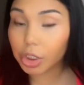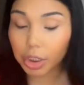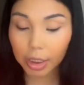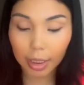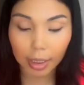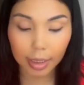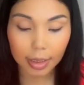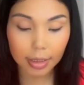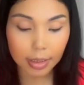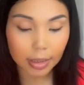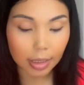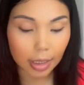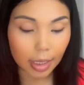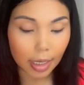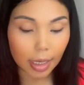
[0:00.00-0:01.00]
cheeks
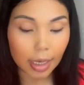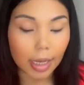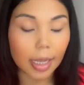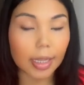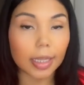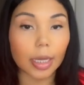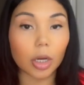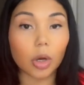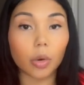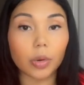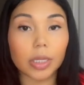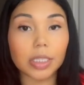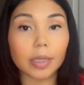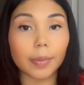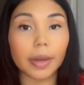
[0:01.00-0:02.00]
and then go
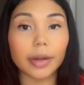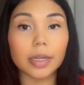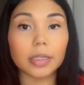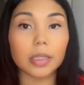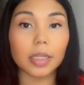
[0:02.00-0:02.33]
run some errands.